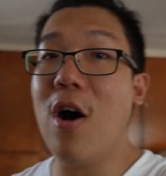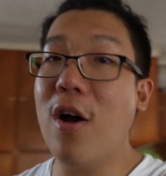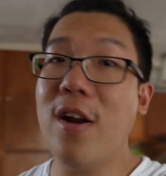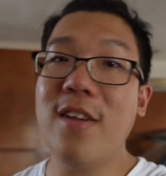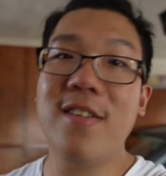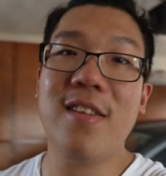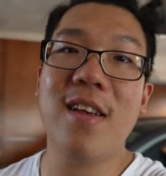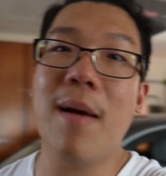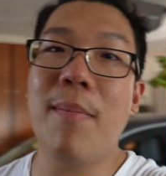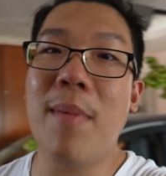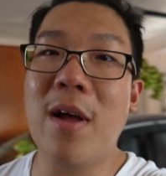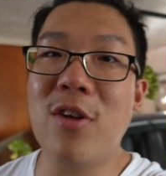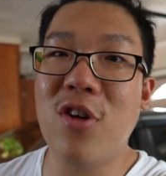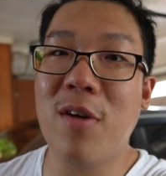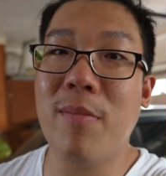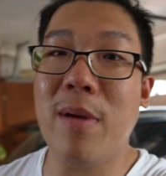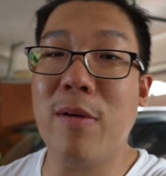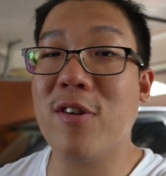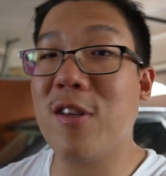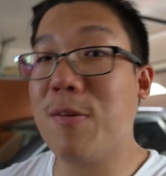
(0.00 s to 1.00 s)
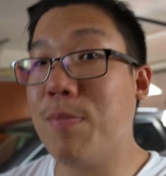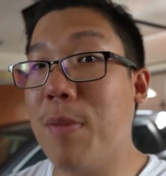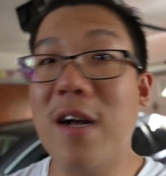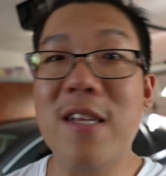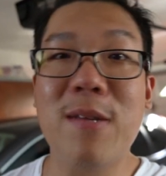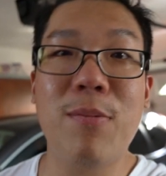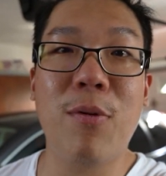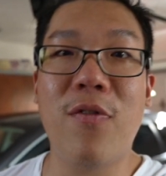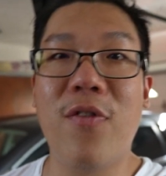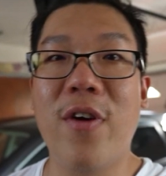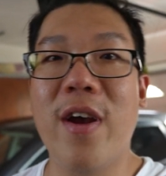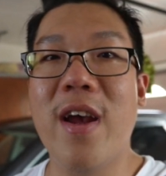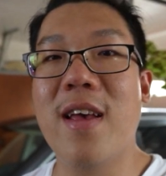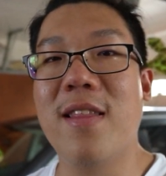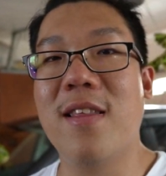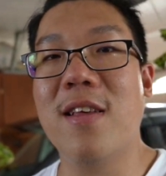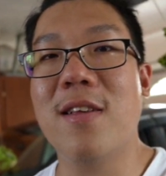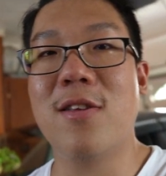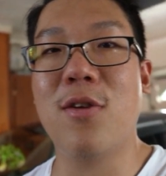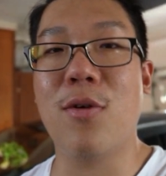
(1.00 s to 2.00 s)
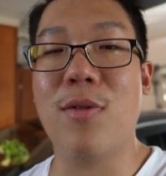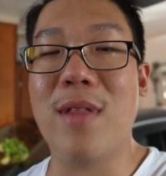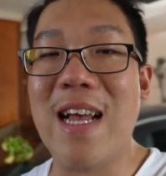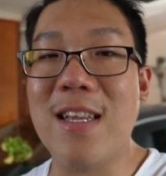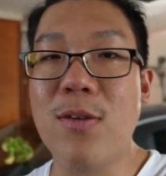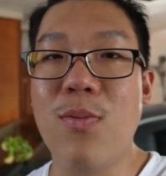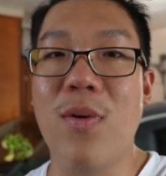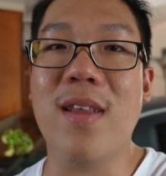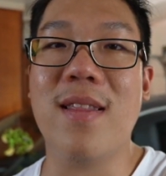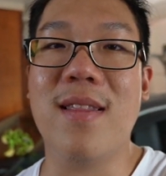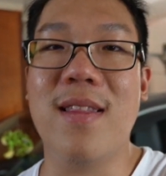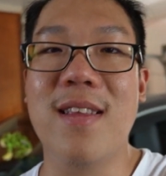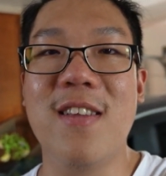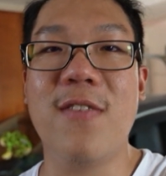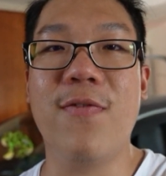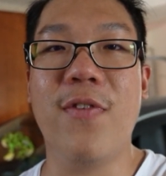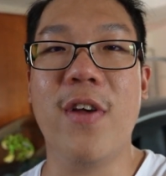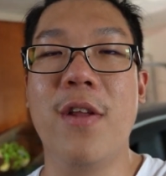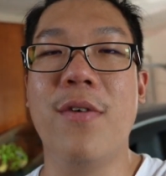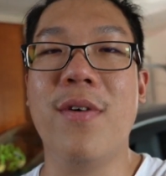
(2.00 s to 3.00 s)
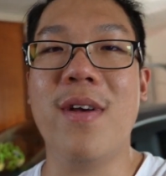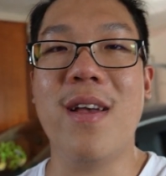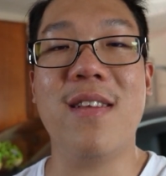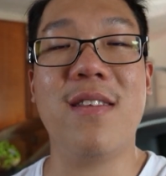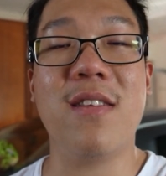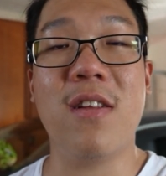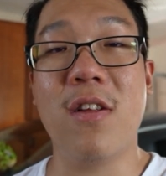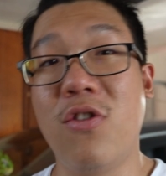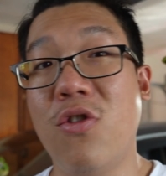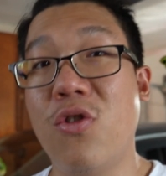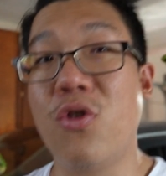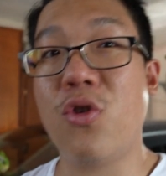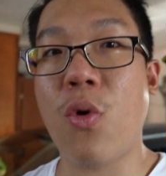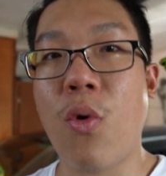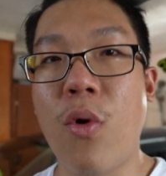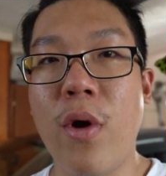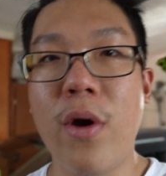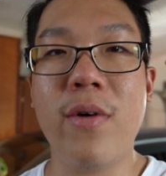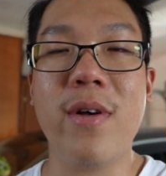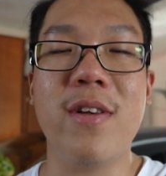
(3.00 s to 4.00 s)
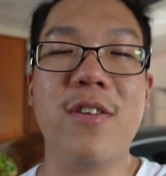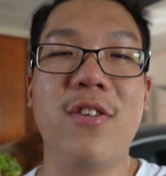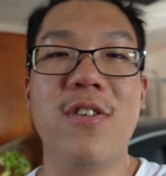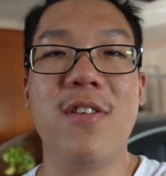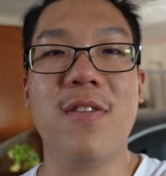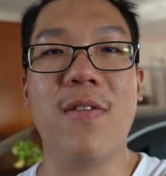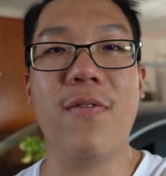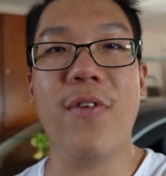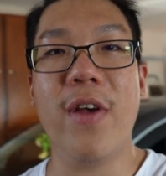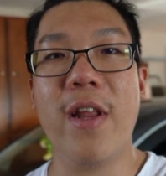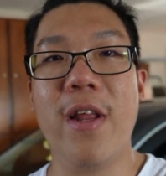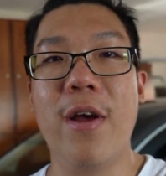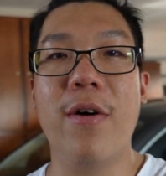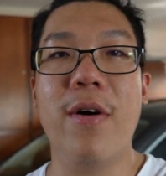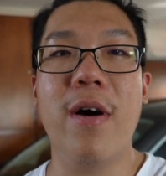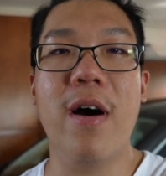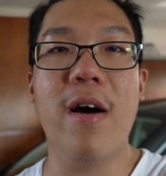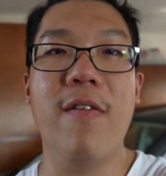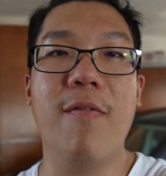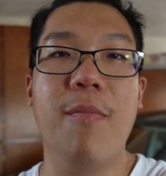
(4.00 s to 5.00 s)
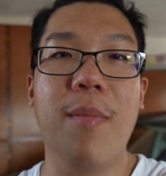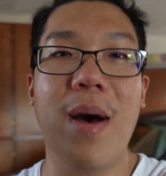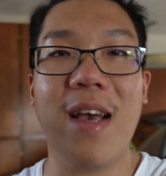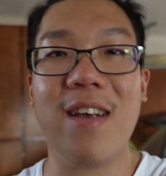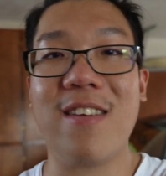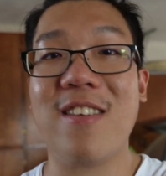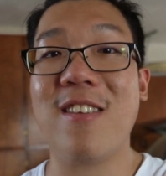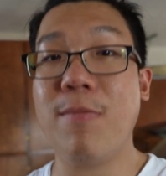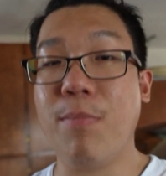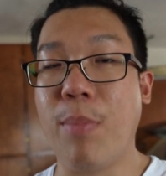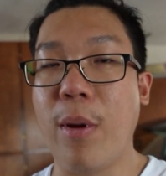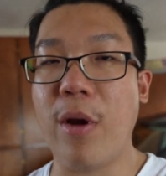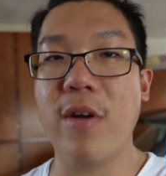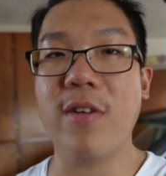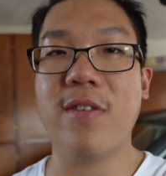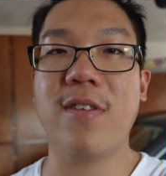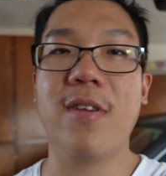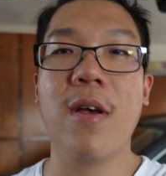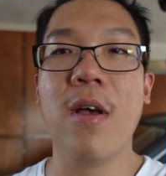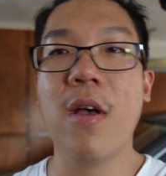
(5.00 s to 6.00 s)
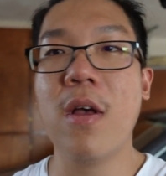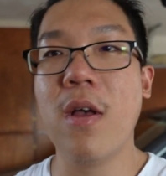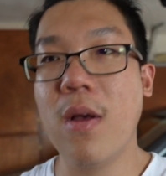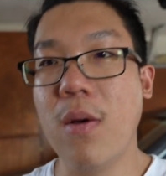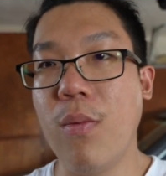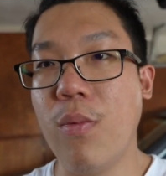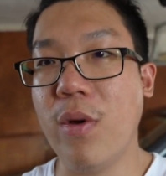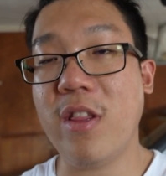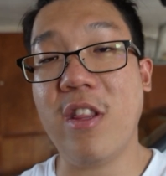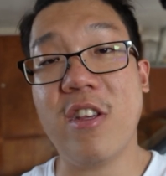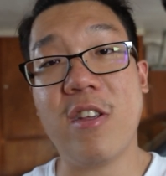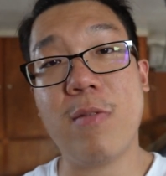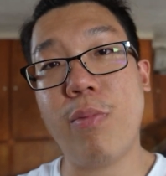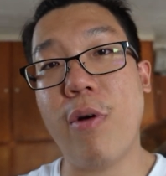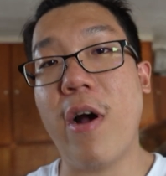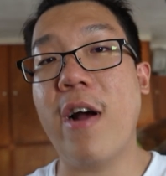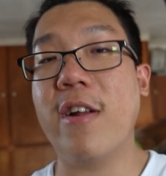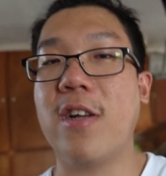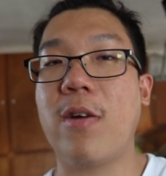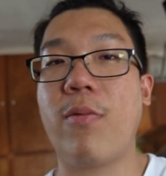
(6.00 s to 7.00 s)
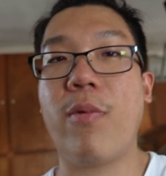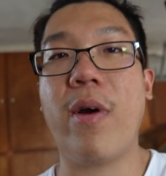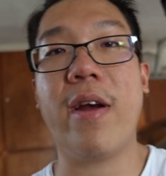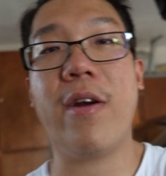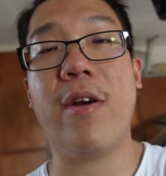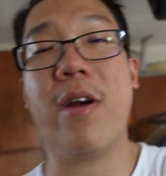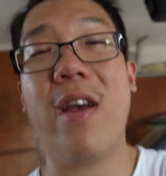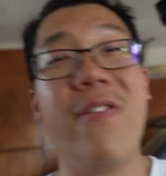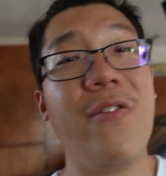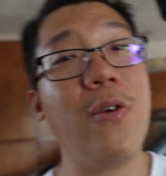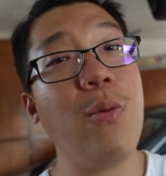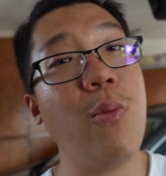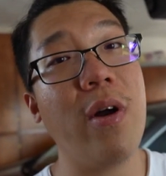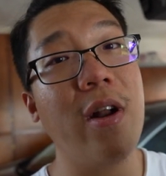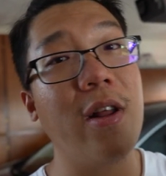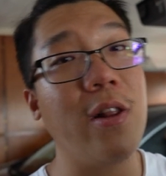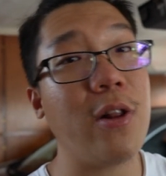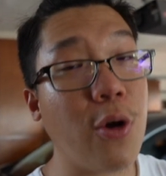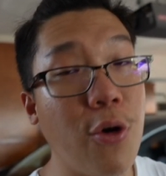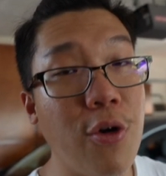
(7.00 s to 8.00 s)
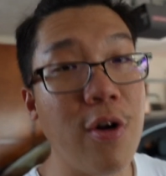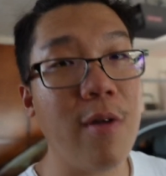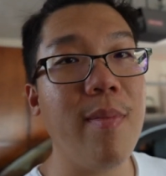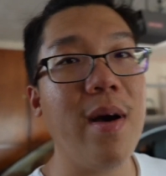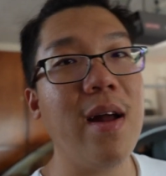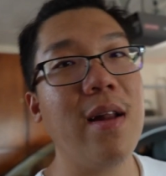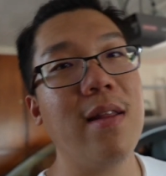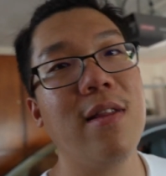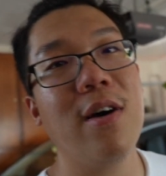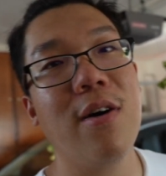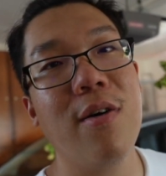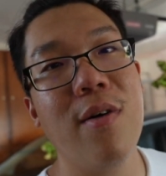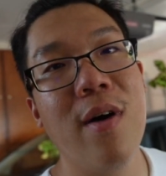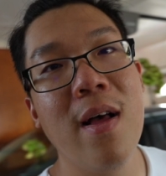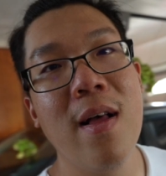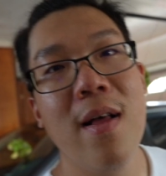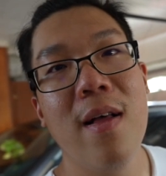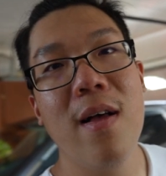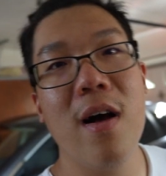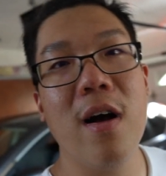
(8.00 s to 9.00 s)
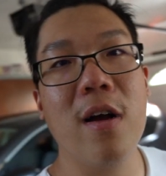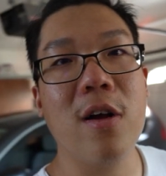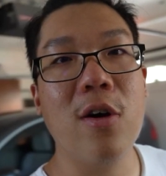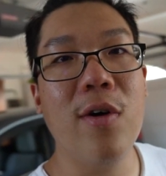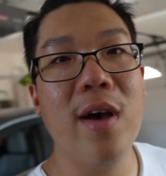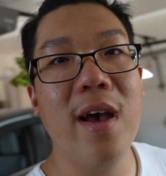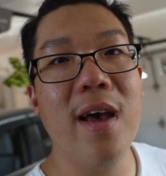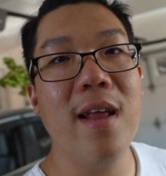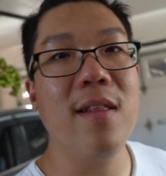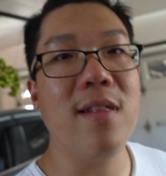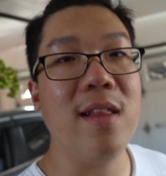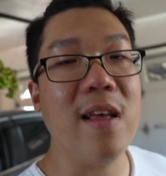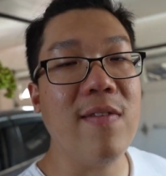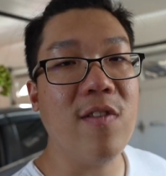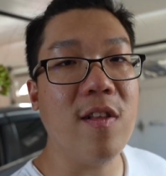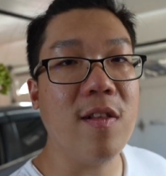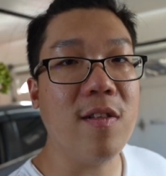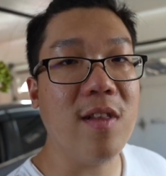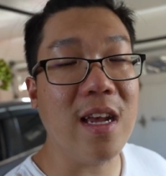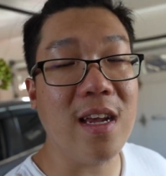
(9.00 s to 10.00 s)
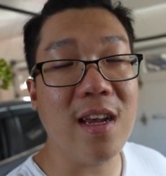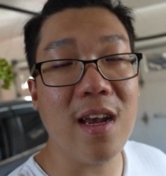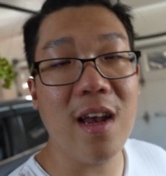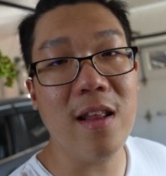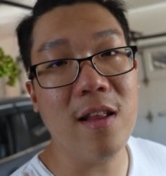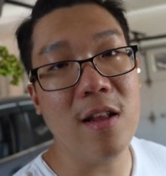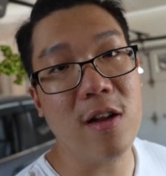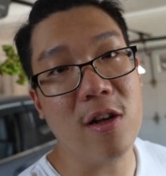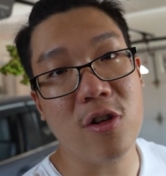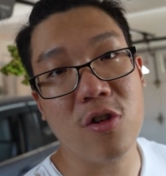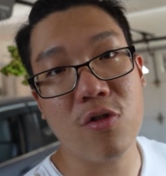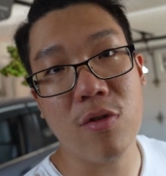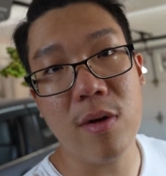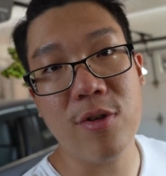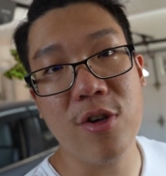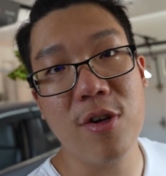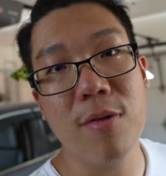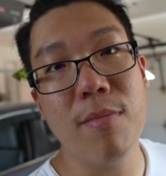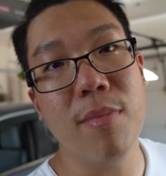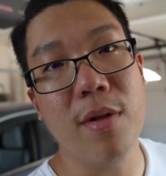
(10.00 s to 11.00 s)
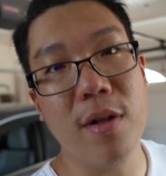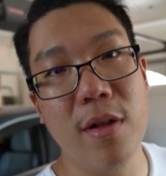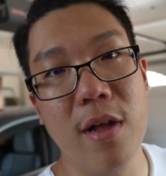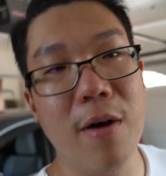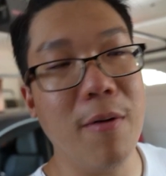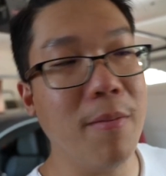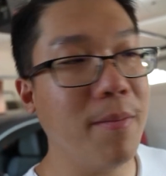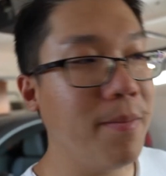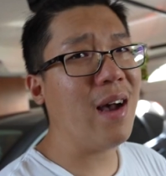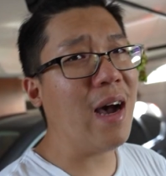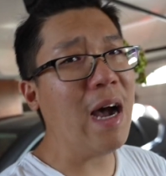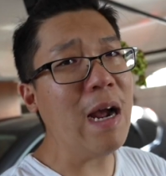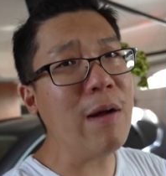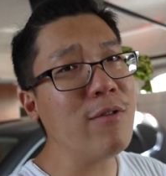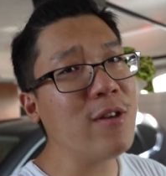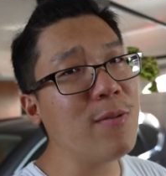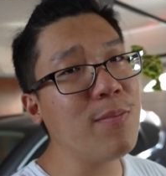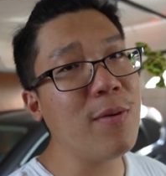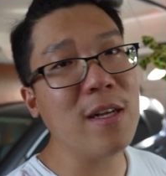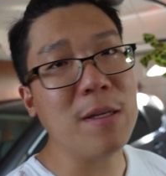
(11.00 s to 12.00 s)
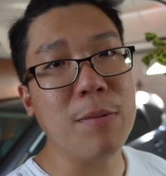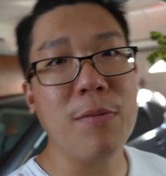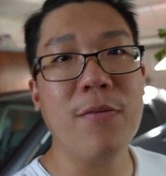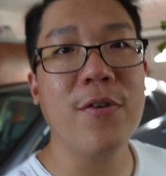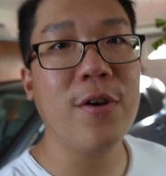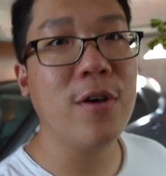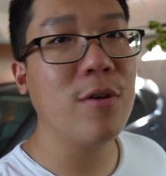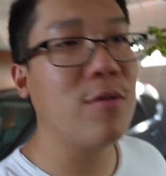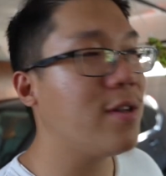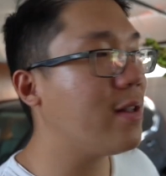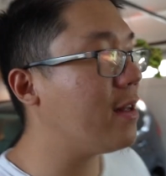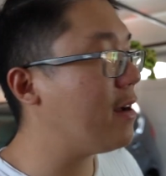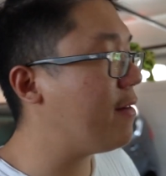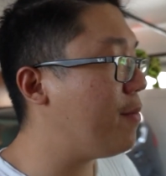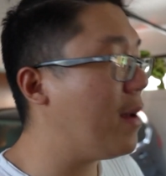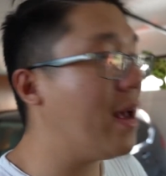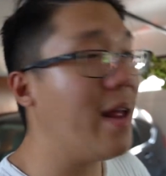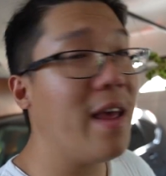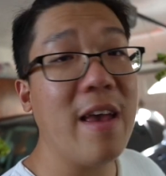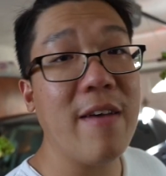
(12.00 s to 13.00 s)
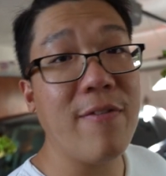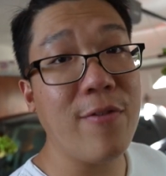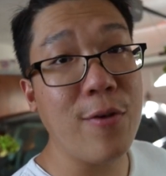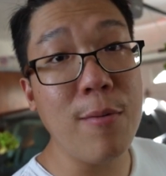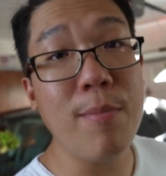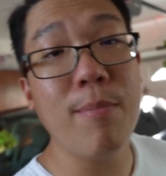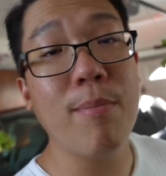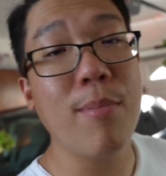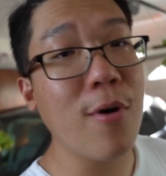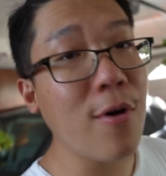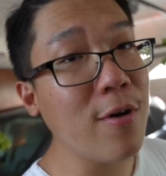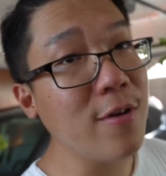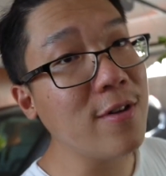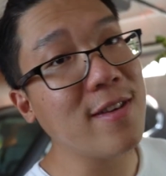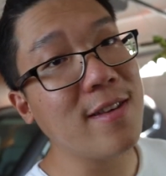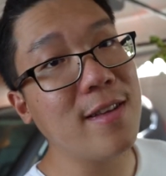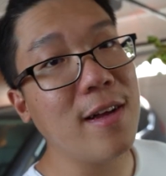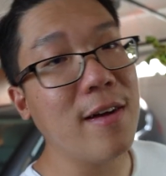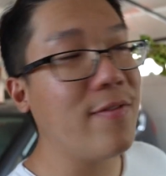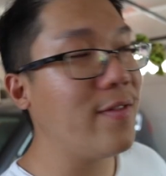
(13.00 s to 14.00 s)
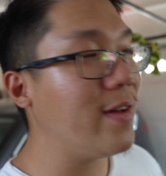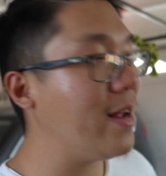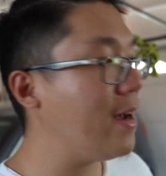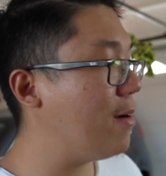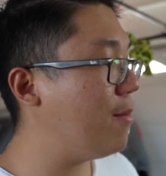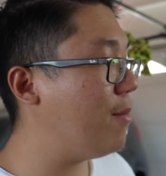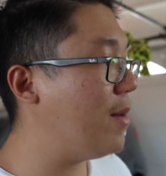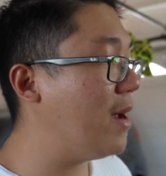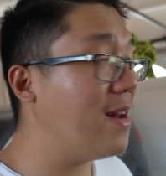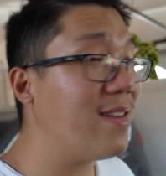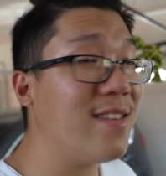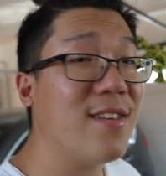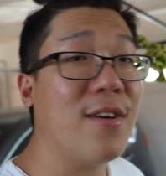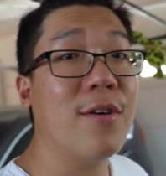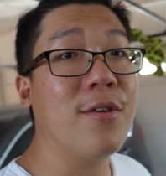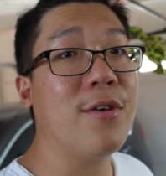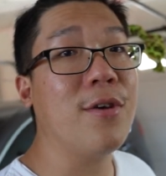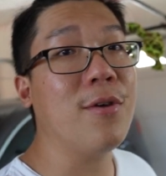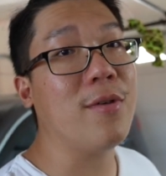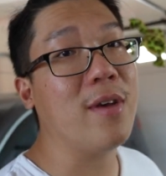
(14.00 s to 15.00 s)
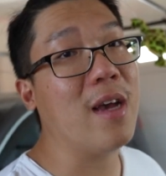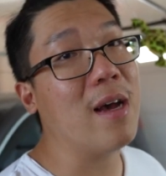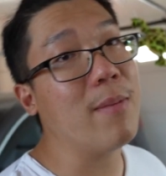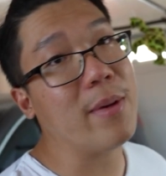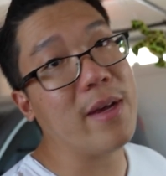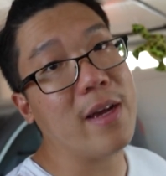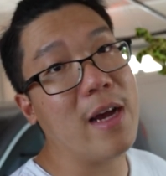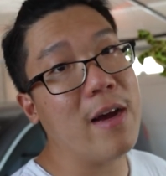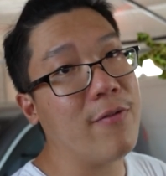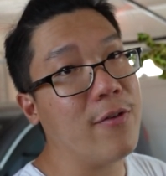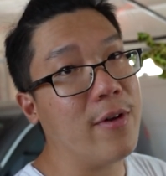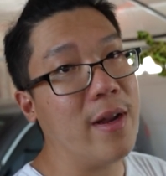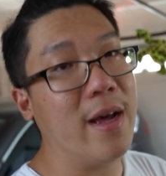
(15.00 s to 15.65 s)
Honestly, I'm not trying to be responsible for anything, so that's why this video isn't a tutorial. It's just a video of my experience with this project right here. If you want to learn about it though, I'll go ahead and leave the link in the description below. I'm responsible for your stuff, man. If you burn your stuff down, man, it's on you. You gotta be careful